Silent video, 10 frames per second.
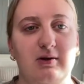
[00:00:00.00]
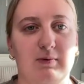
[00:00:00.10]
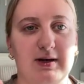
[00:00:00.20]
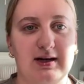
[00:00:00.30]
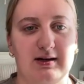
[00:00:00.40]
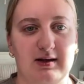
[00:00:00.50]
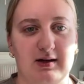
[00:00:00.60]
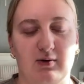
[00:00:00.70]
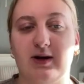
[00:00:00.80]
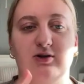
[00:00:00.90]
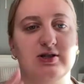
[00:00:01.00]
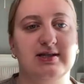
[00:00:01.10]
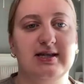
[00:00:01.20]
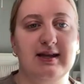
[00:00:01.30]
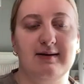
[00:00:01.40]
You wouldn't, or you just
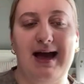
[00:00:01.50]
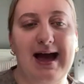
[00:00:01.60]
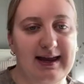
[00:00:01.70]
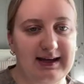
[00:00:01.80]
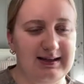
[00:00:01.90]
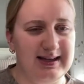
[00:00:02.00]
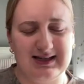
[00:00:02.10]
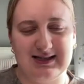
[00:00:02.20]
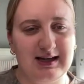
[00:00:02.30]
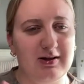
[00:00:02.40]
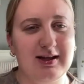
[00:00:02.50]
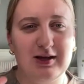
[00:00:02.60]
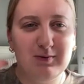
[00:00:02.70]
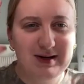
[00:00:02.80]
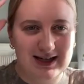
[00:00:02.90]
see them adding things together. Like,
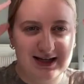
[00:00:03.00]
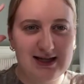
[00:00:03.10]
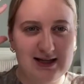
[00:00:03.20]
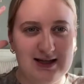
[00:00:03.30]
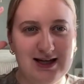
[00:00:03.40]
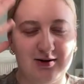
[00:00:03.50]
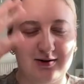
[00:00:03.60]
you wouldn't hear